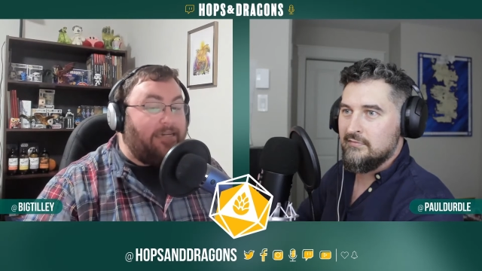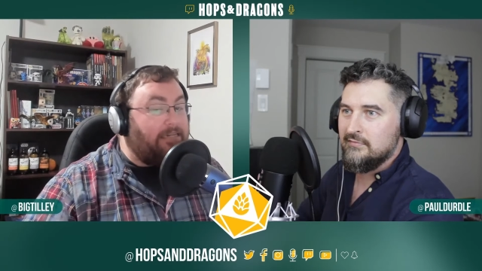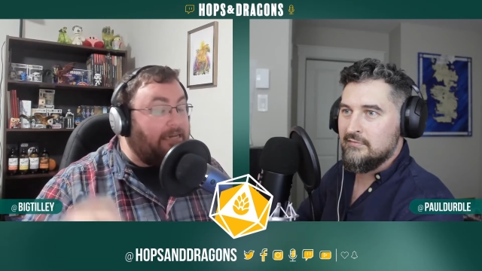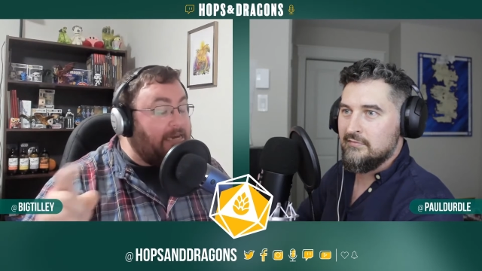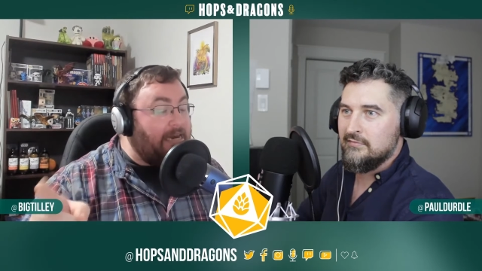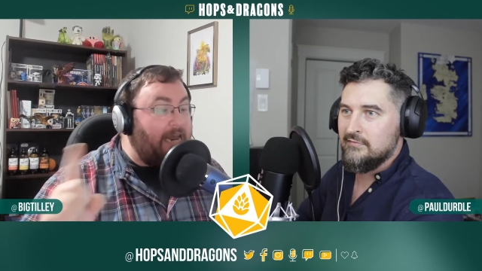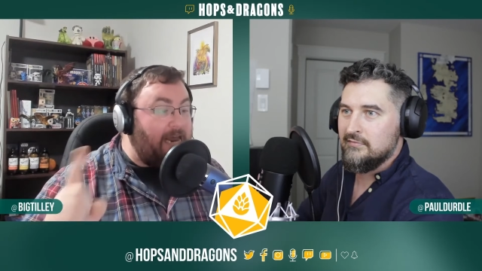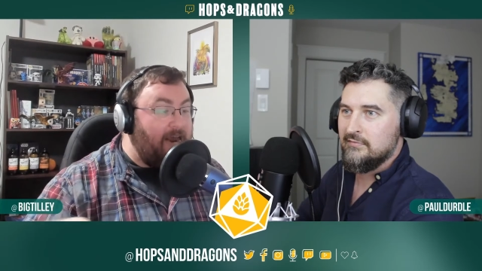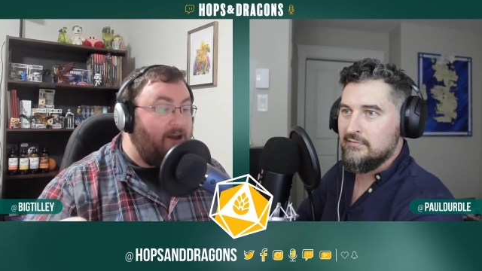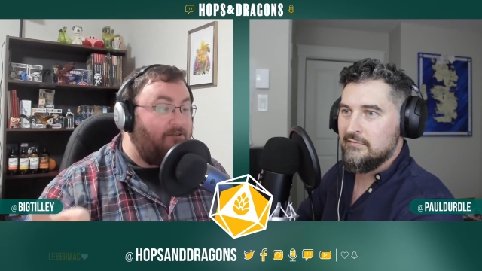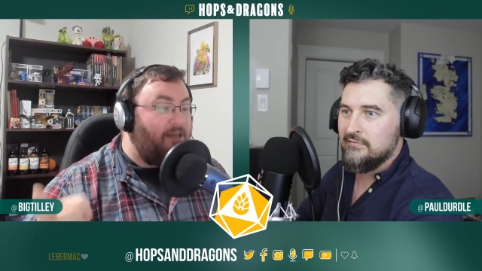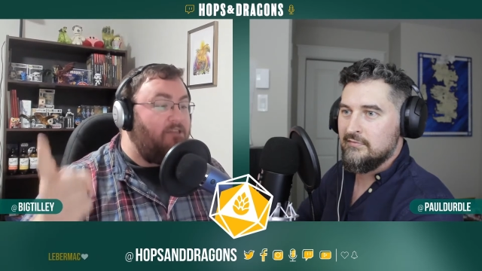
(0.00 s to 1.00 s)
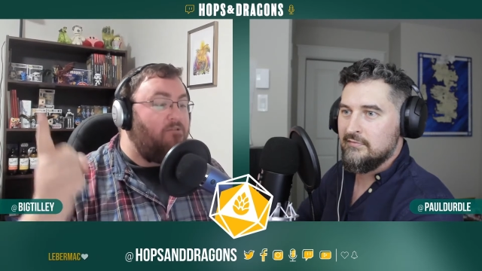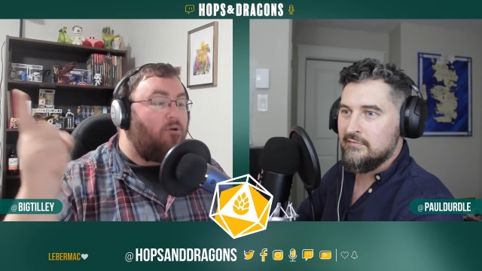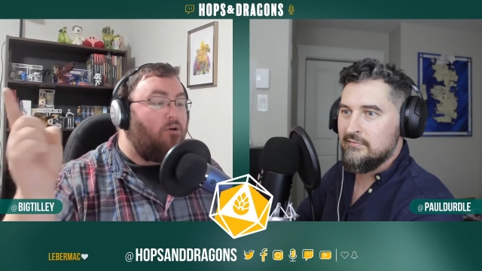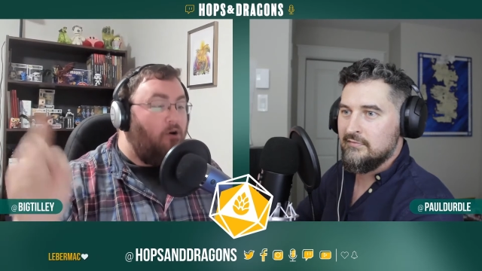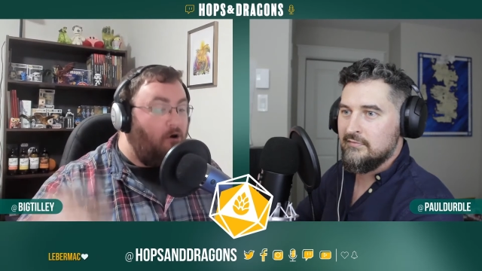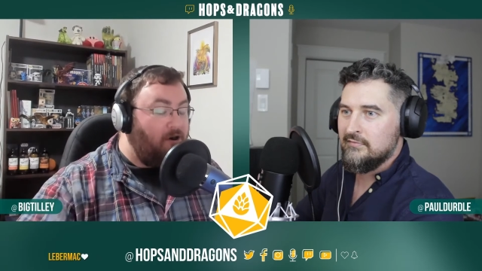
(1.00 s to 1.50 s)
Speaker 1: didn't hear that you
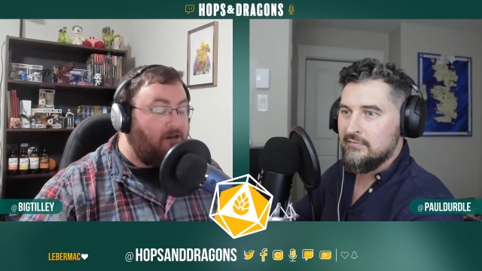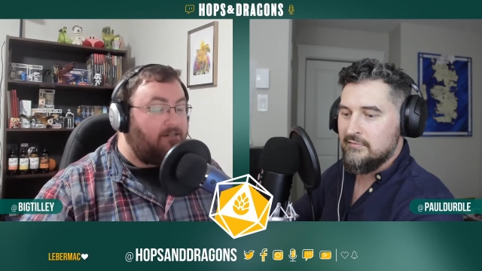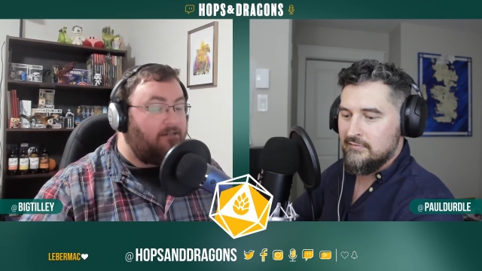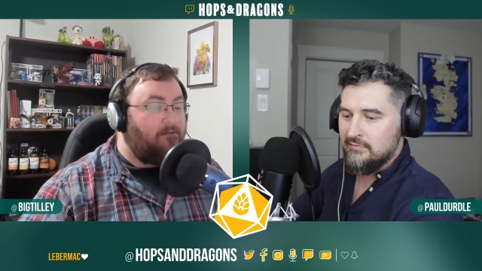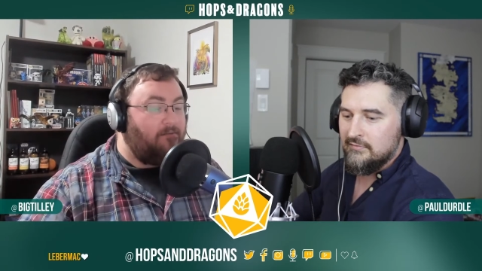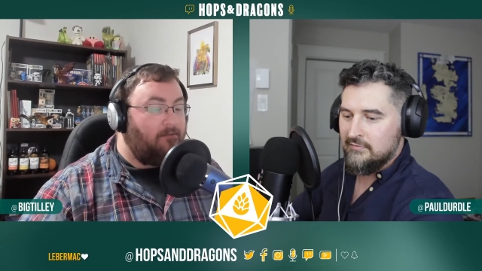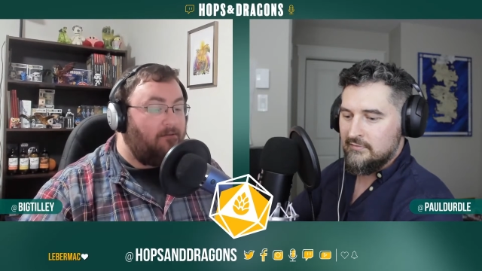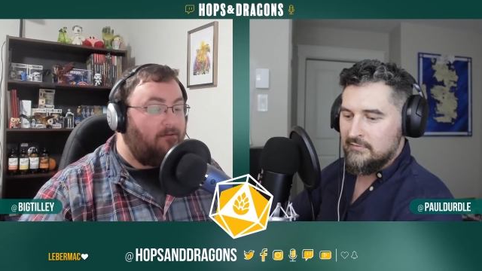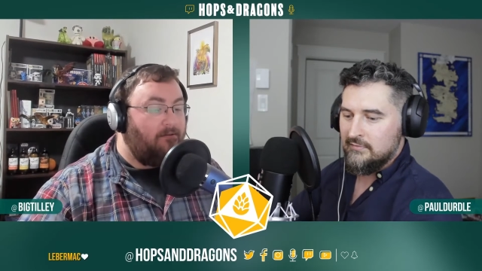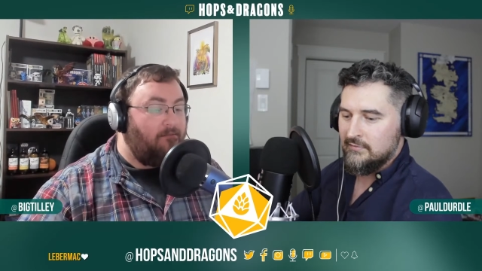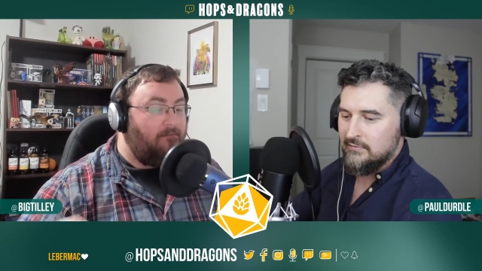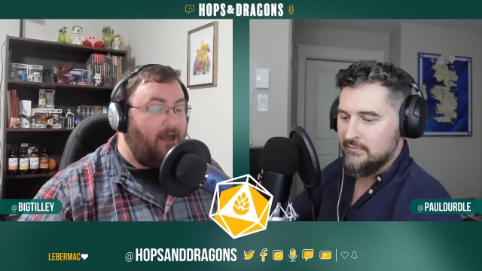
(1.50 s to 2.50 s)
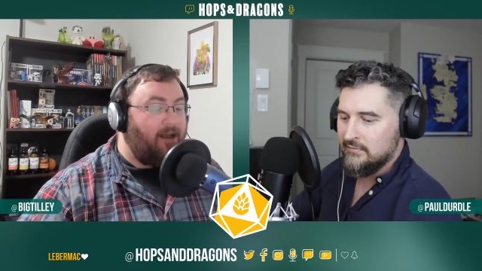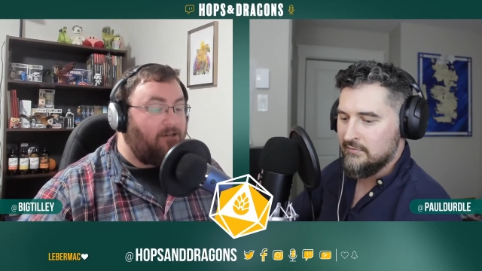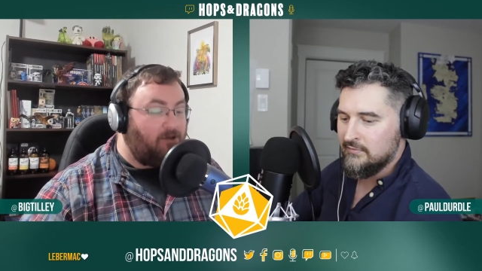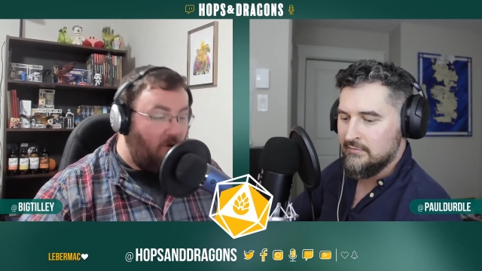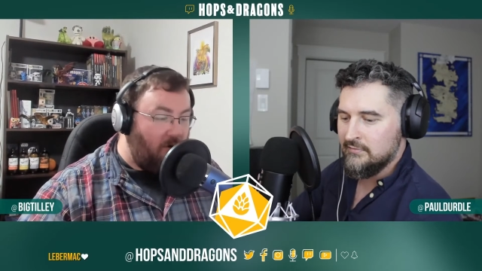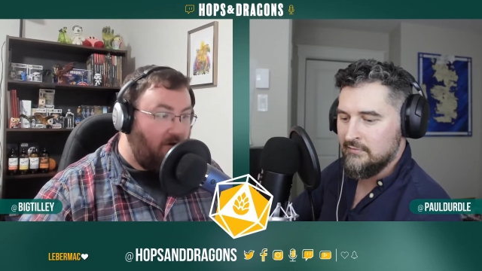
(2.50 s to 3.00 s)
couldn't make a
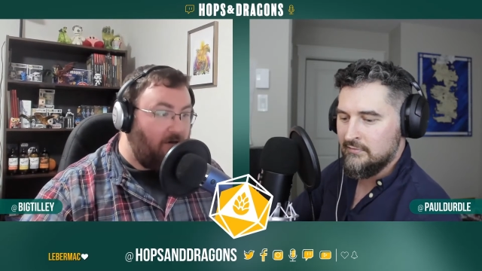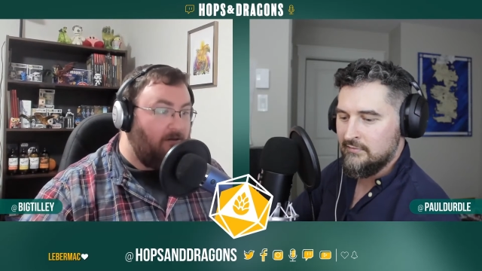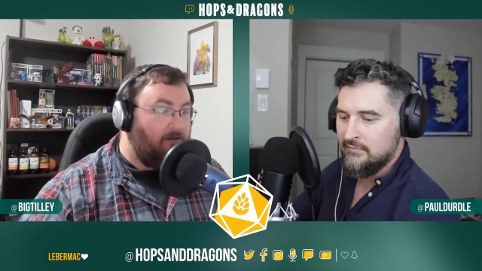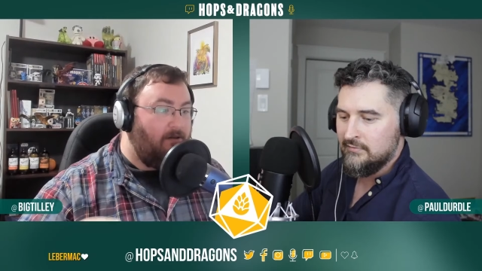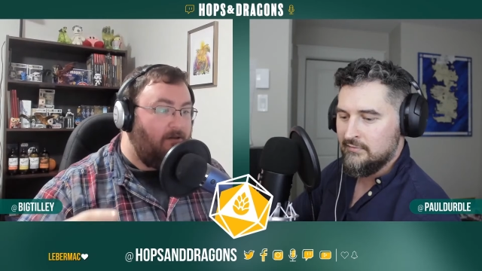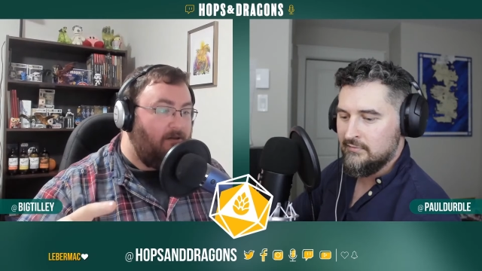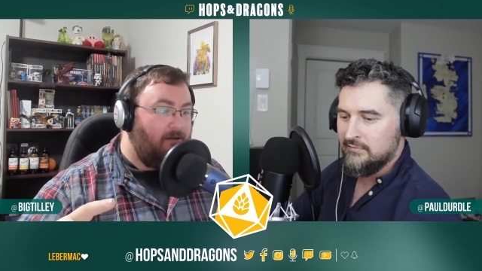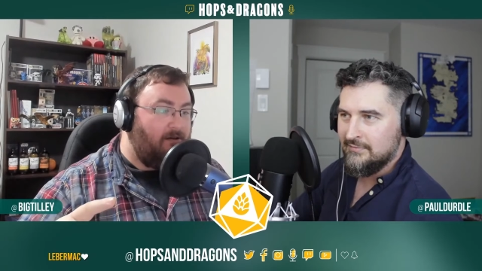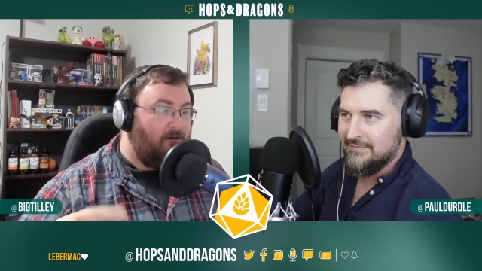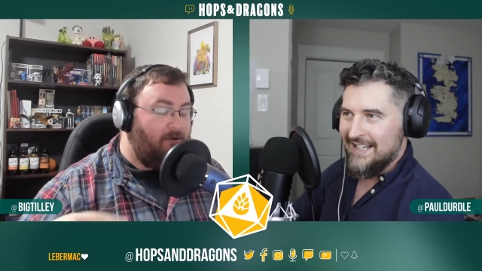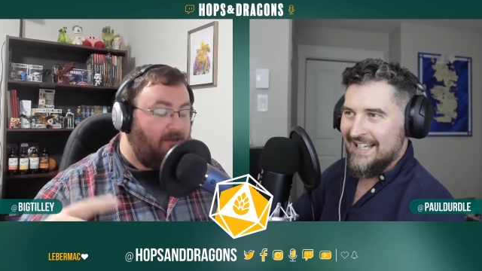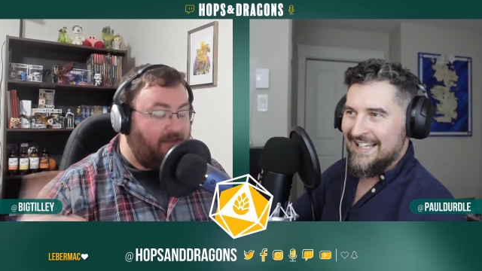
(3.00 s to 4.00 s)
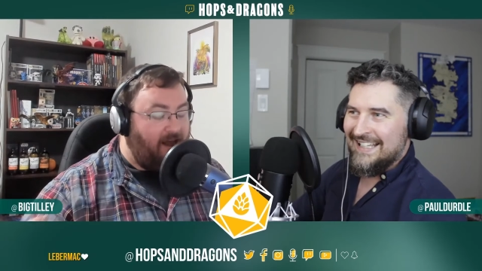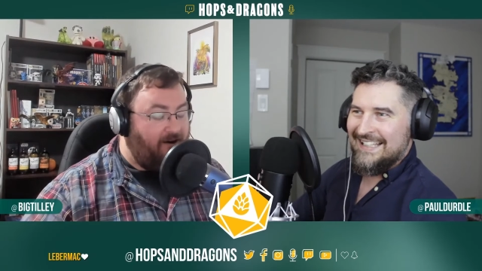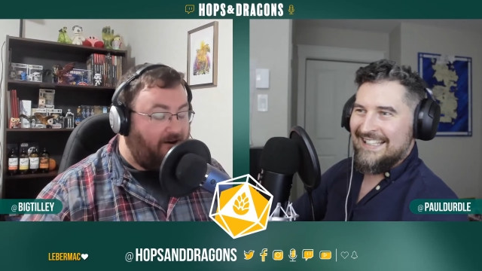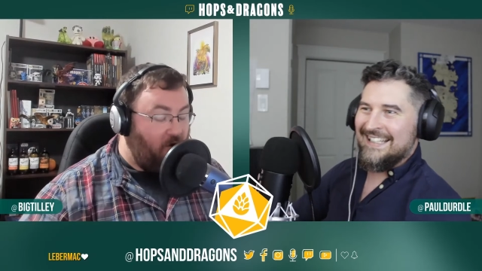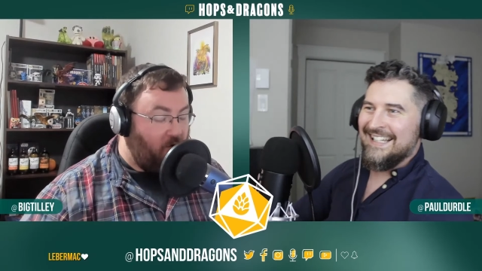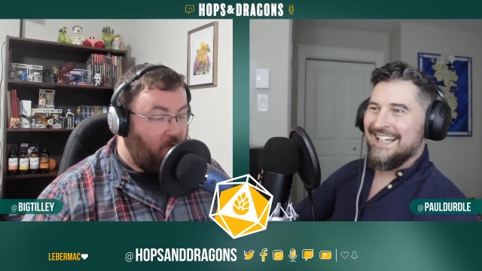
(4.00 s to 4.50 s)
turtle with
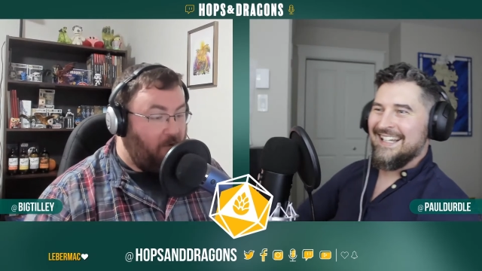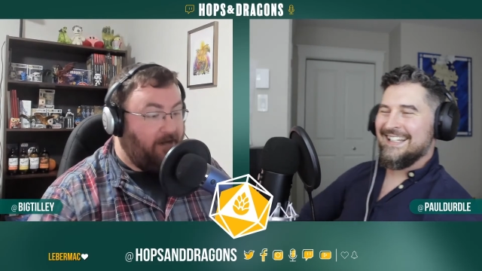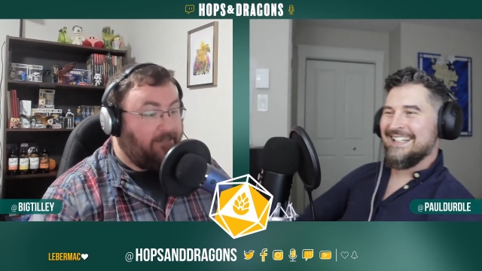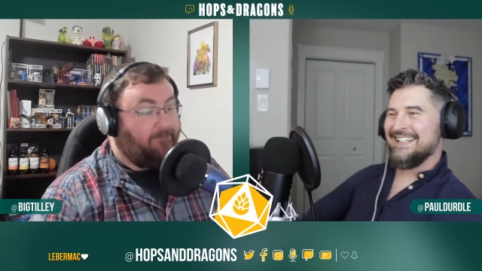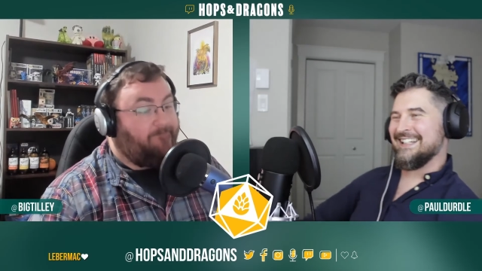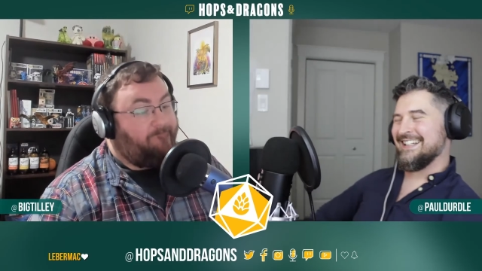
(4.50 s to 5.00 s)
Aarakocra wings.